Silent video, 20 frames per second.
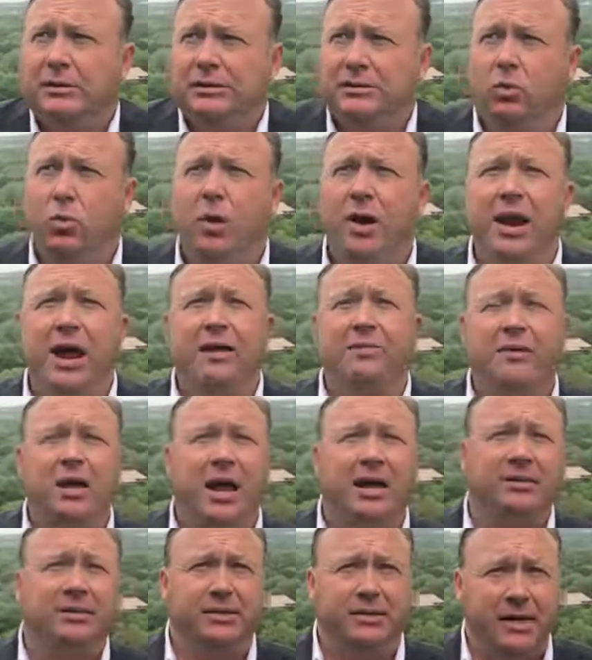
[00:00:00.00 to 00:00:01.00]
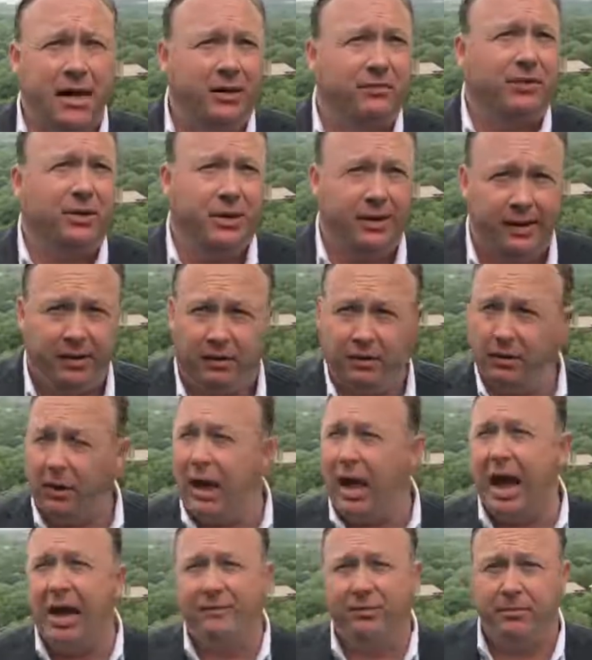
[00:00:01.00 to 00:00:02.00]
What I've got to cover here
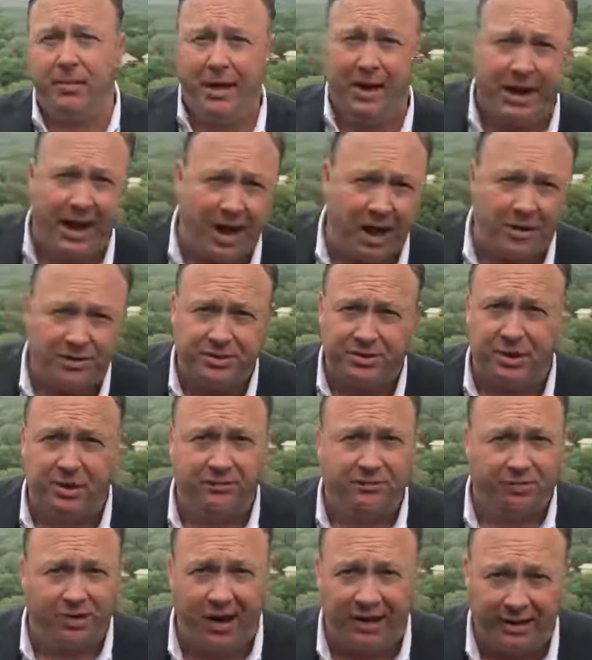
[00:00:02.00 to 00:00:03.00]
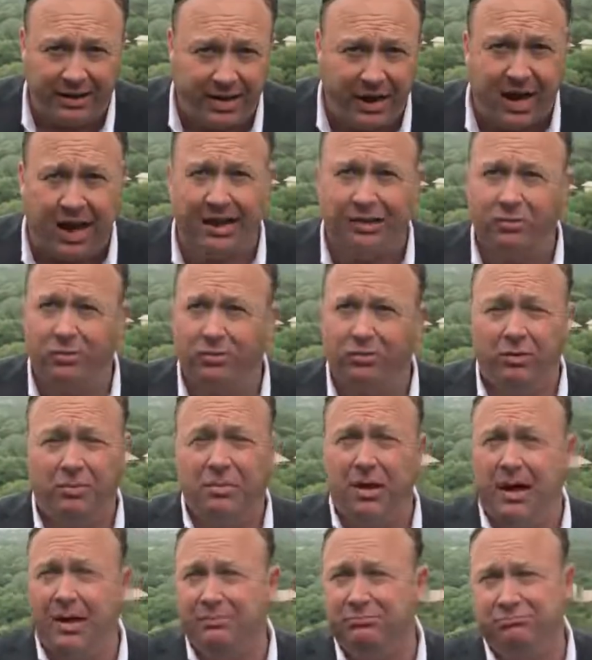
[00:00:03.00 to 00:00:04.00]
live at my house on Friday night when
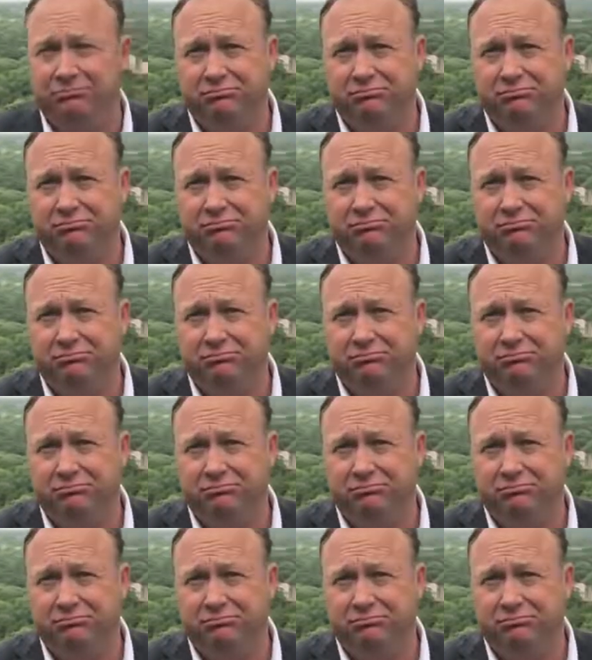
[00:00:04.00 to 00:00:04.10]
my